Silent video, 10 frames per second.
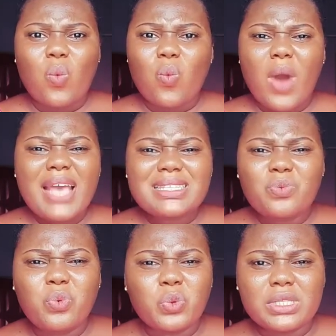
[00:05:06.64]
why is it
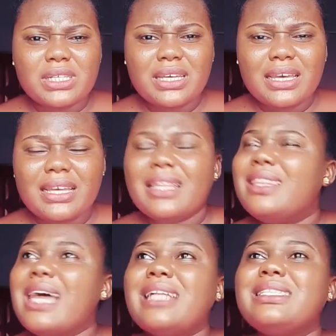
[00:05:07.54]
wood?
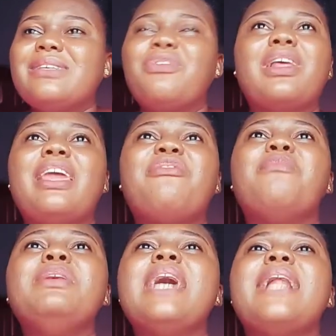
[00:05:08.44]
That, for the life
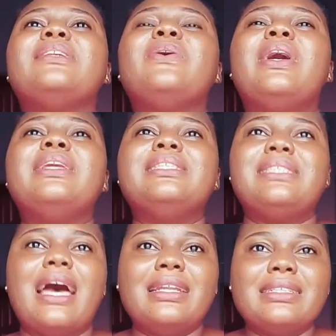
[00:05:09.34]
of me, I did not
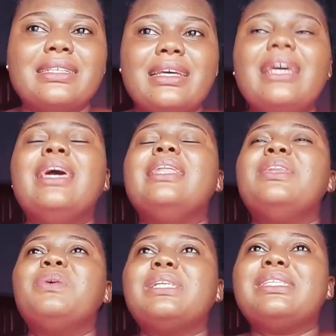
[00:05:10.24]
understand.
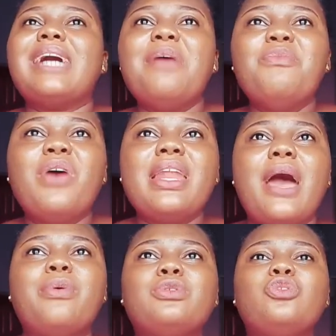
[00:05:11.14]
There was a time when
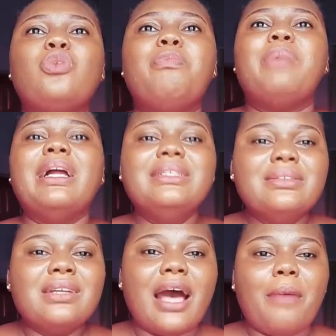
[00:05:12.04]
I was also
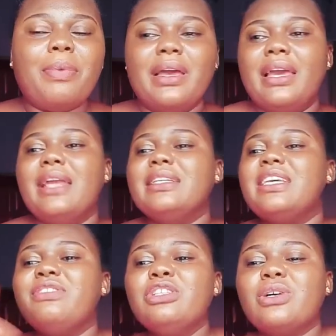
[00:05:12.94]
bundled up and
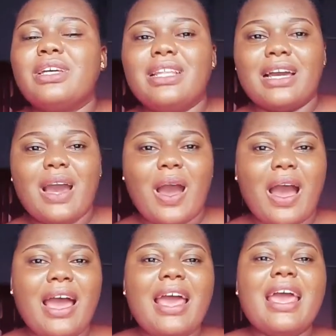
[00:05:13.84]
given to another
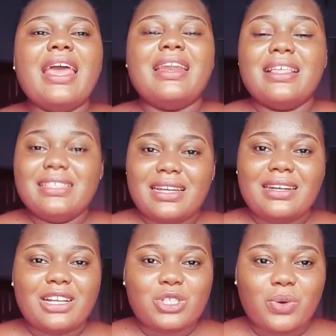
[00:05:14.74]
car, and then there's
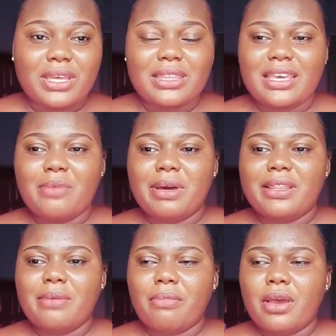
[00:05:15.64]
another shocking thing about
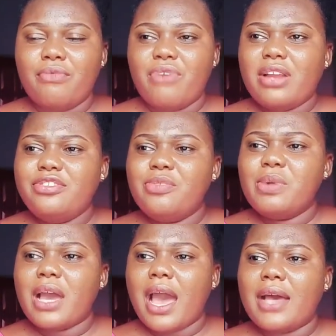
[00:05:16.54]
them. Random
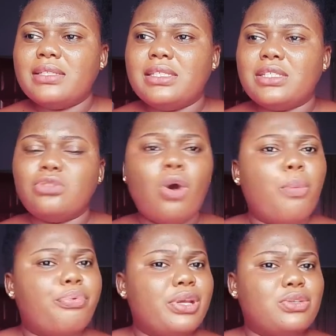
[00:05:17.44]
cars just
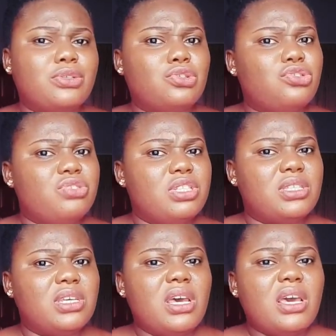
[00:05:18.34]
operate on the
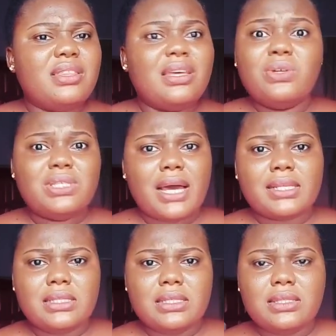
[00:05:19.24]
street. They're not
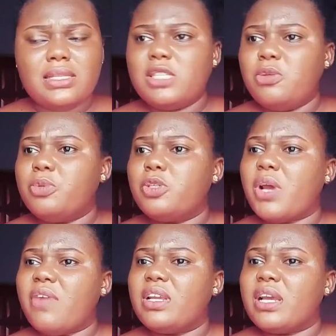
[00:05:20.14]
taxis, they're just people's
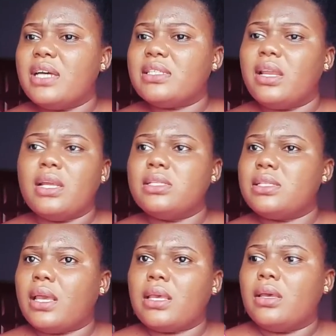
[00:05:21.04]
private cars, and they're just
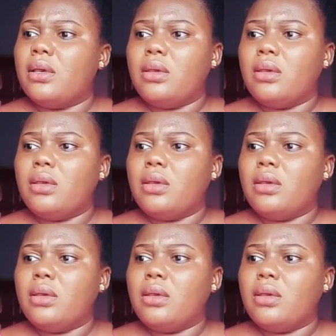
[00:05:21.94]
like,